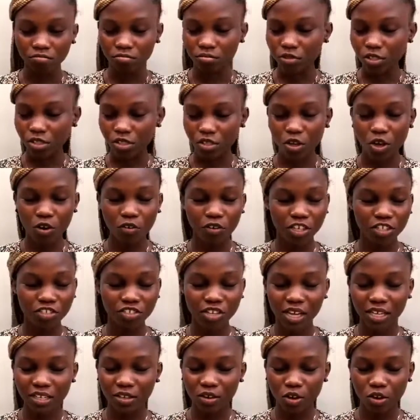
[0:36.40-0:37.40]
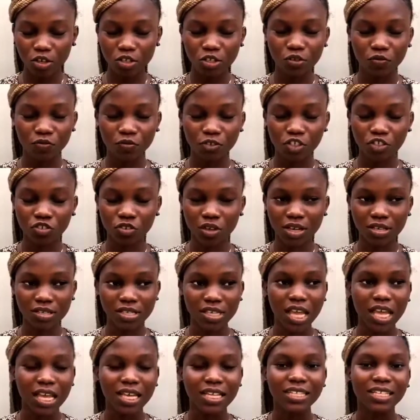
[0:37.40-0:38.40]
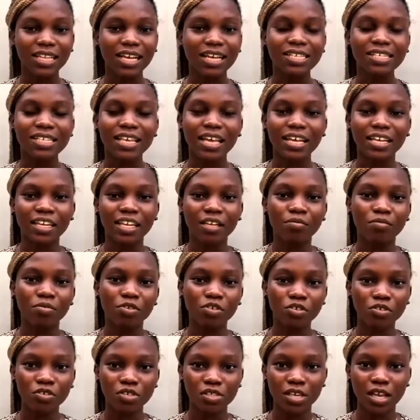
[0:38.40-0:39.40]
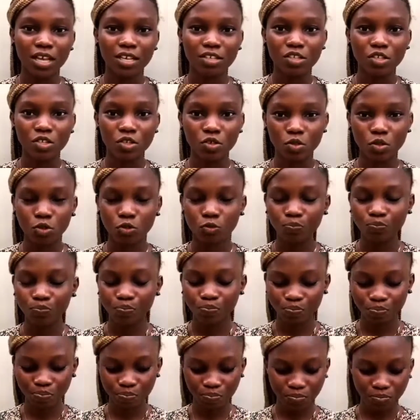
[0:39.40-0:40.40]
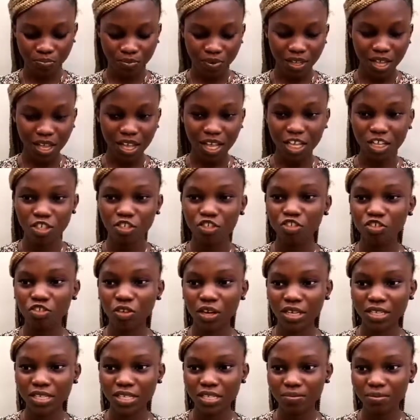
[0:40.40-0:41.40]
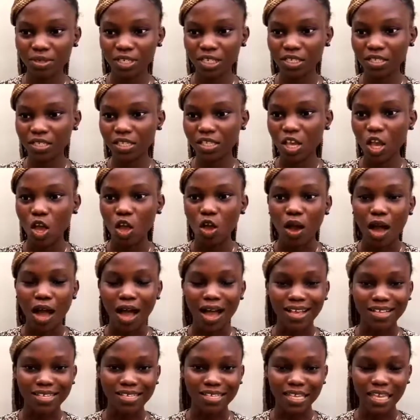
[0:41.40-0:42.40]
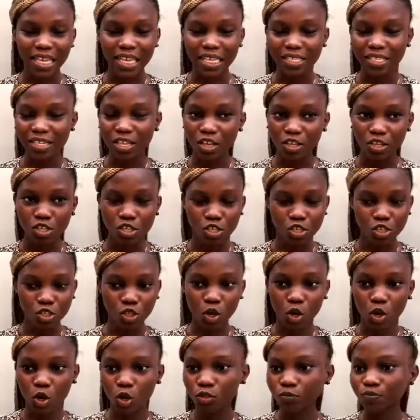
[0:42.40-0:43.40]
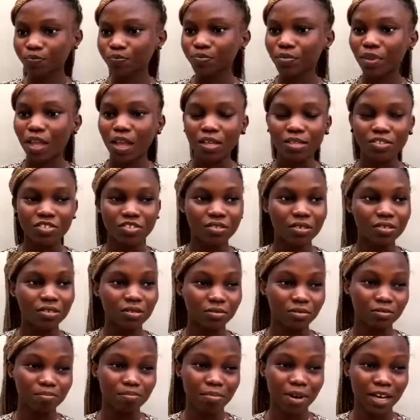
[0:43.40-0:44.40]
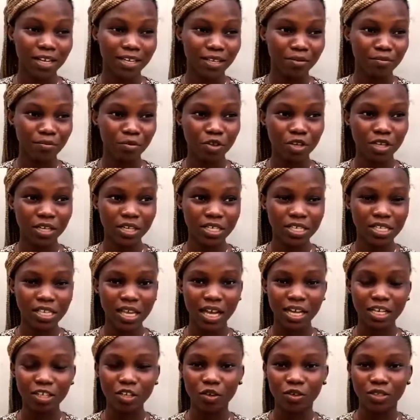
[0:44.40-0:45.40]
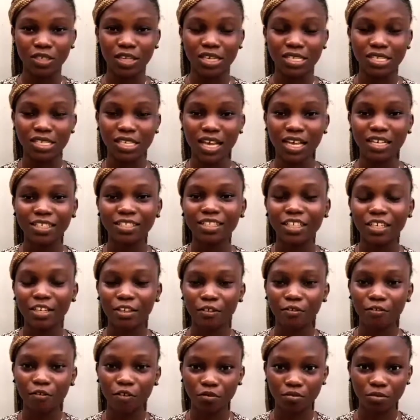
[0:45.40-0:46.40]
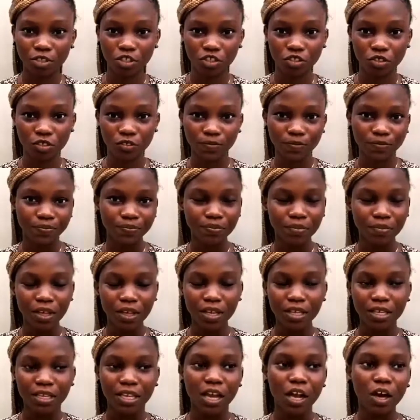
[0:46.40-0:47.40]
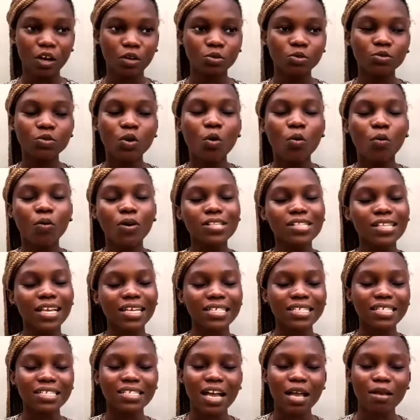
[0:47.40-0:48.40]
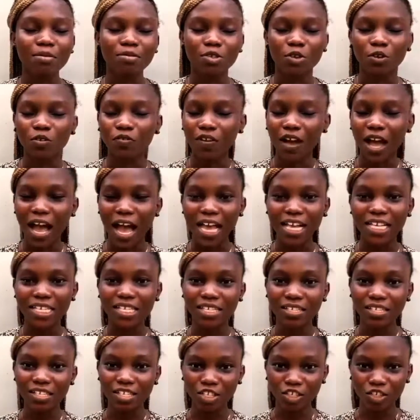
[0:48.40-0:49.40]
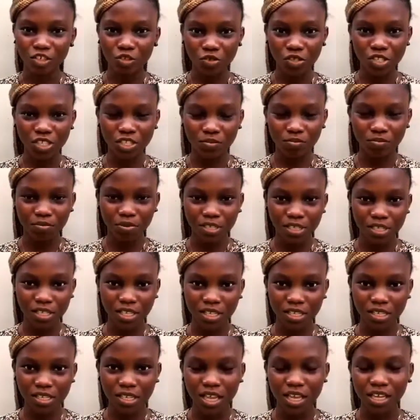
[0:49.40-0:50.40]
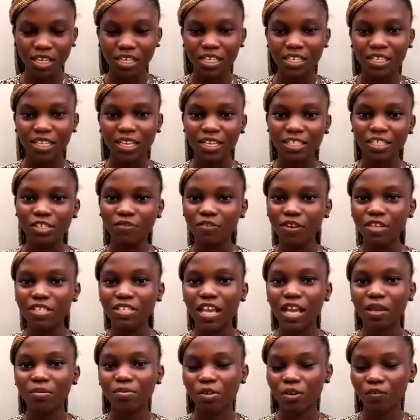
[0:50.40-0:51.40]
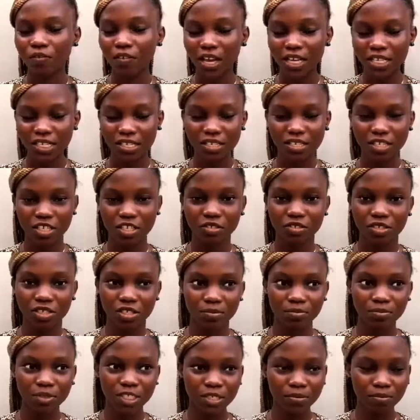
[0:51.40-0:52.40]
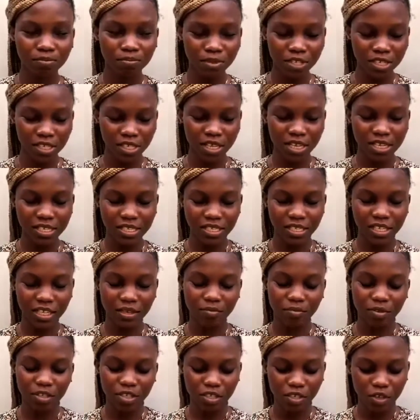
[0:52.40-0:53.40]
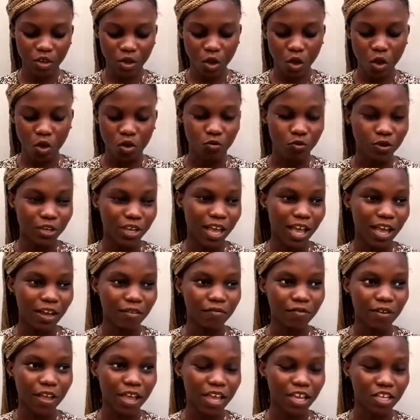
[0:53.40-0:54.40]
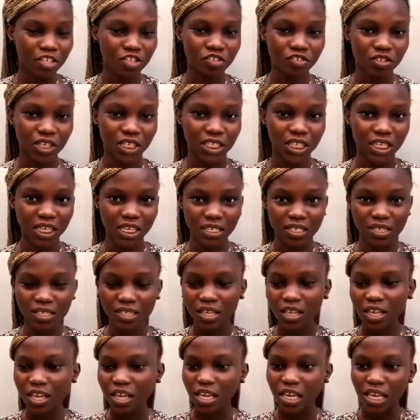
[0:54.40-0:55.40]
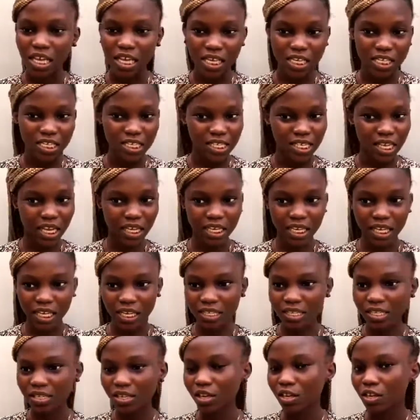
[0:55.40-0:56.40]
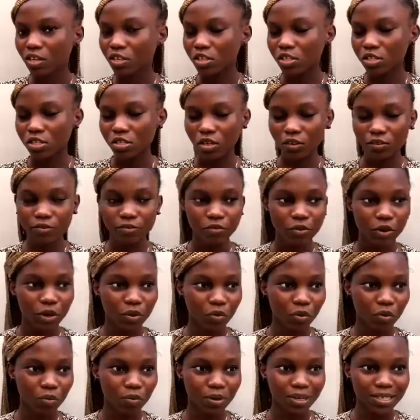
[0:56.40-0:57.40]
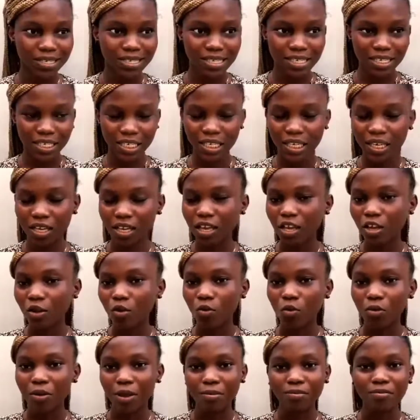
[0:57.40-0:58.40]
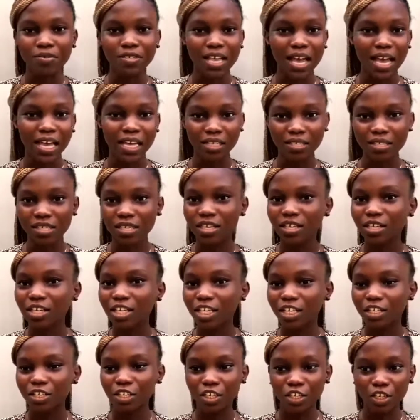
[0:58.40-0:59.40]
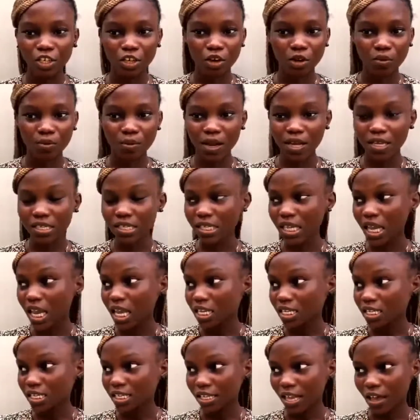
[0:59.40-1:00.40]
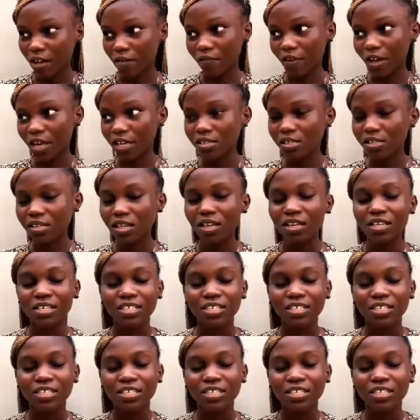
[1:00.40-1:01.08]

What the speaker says: storage and audiovisuals that enable users to transmit, access, store, manipulate and understand information. Now, what are the types of ICT used in business? There are different types of ICT used in business, namely we have extranet, internet, software, robotic, website, e-commerce, servers,